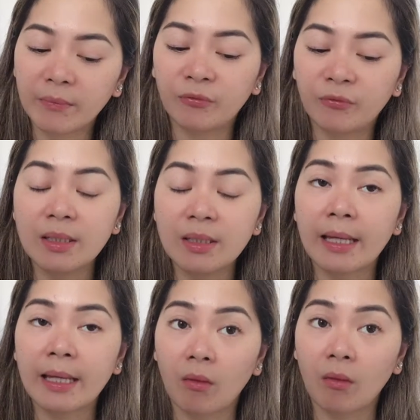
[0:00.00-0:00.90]
It
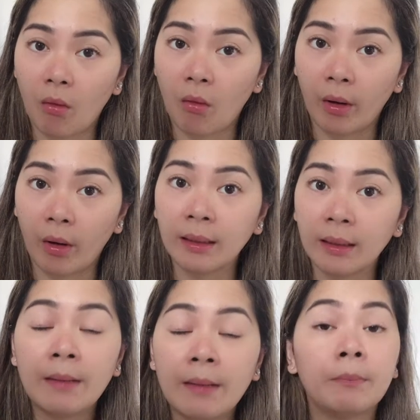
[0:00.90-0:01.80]
feels like oil,
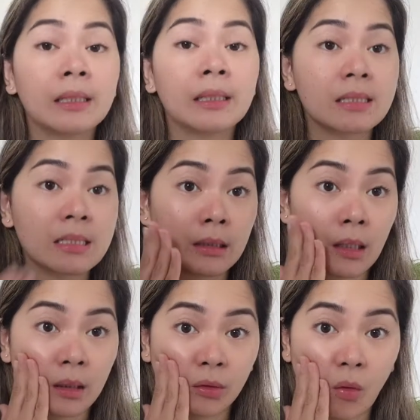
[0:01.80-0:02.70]
but it's
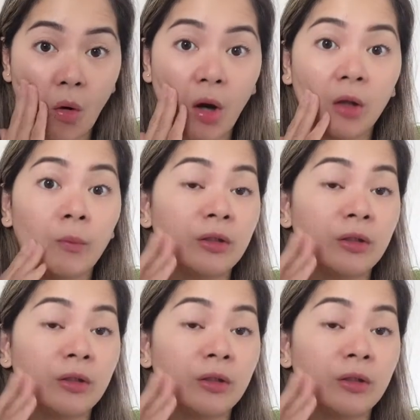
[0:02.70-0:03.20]
not oil.